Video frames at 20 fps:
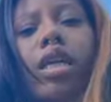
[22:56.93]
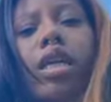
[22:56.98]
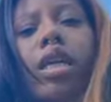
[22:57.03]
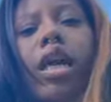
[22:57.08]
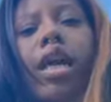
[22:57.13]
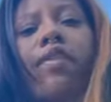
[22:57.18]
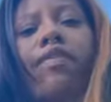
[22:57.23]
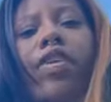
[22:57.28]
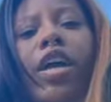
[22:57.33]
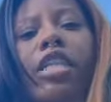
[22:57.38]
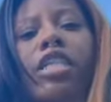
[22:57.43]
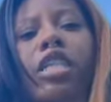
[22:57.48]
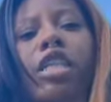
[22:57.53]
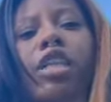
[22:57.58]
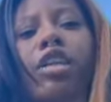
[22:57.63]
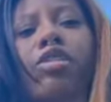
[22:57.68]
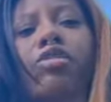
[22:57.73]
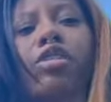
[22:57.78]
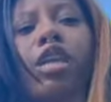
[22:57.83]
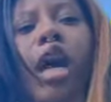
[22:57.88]
investing
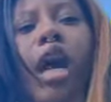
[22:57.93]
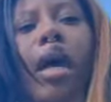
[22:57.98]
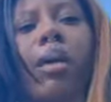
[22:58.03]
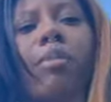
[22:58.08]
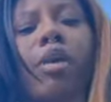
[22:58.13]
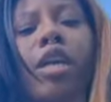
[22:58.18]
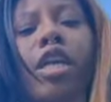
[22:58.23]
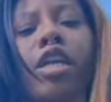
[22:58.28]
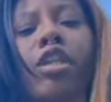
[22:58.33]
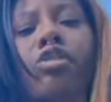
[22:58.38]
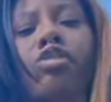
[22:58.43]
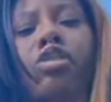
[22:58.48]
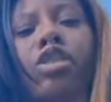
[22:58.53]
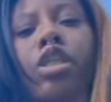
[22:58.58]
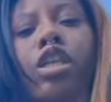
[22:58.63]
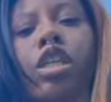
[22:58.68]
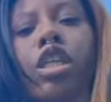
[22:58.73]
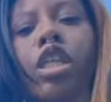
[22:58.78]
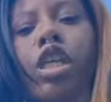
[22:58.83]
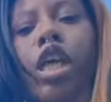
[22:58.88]
your time and
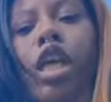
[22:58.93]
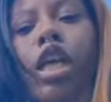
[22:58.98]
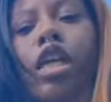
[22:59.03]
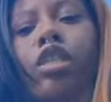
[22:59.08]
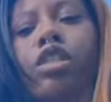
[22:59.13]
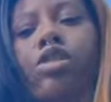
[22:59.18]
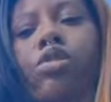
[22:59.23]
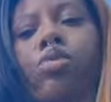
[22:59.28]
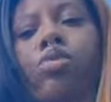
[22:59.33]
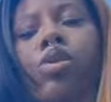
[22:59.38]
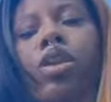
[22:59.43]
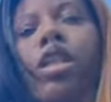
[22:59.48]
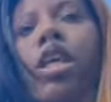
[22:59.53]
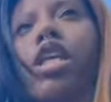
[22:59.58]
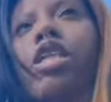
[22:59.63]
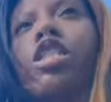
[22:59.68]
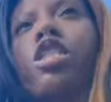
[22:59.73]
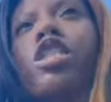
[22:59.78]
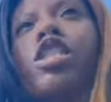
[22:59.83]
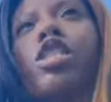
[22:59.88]
energy into
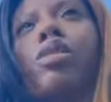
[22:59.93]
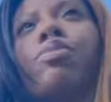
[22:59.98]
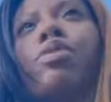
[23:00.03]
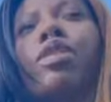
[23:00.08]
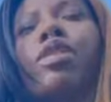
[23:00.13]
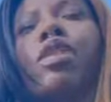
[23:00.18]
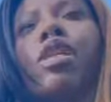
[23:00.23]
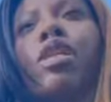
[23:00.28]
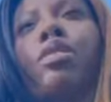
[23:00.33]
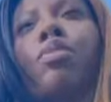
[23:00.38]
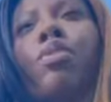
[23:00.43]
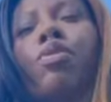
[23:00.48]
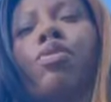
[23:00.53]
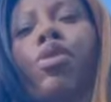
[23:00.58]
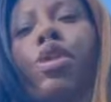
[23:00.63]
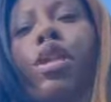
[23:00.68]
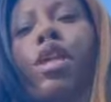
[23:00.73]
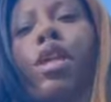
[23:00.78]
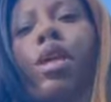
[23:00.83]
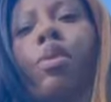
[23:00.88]
relationships is going to be really